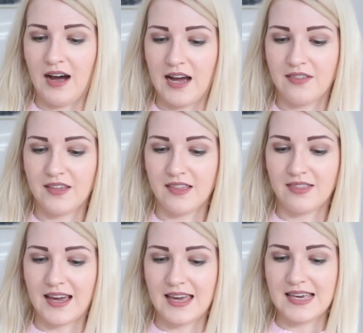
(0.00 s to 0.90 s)
I think
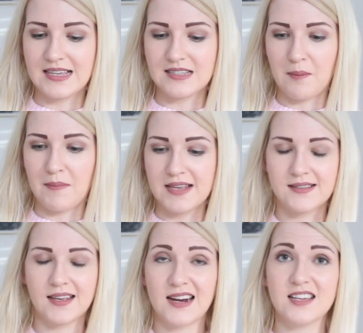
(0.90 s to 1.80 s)
that is
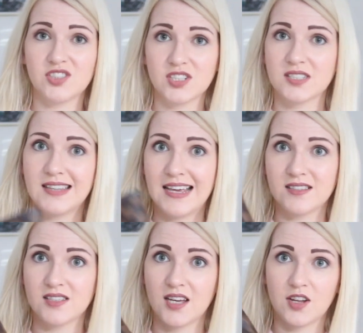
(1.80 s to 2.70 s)
amazing, and it's just the
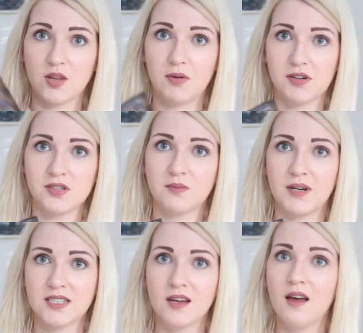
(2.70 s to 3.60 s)
inside at the bottom,
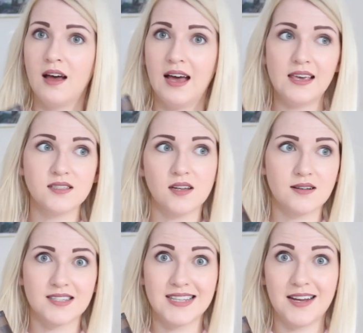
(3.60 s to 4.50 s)
which is
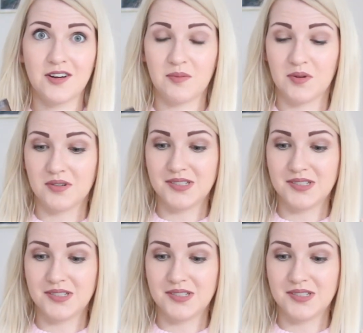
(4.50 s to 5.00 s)
understandable.